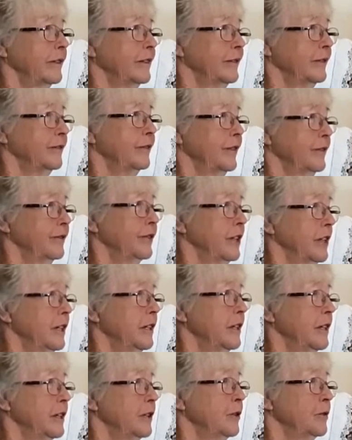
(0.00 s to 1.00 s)
15
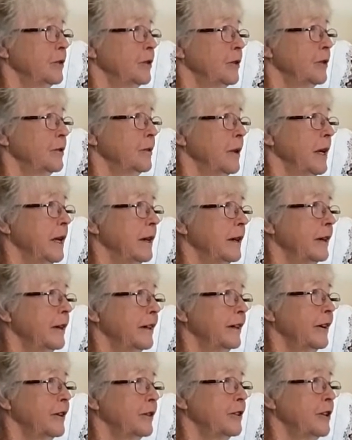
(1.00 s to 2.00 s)
in a room here,
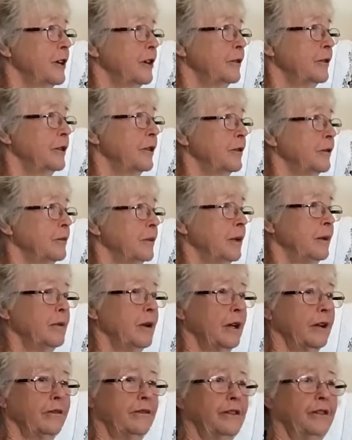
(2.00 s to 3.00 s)
and I'd go and it'd be
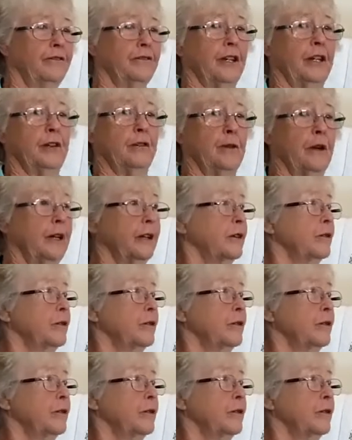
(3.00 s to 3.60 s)
like 15 around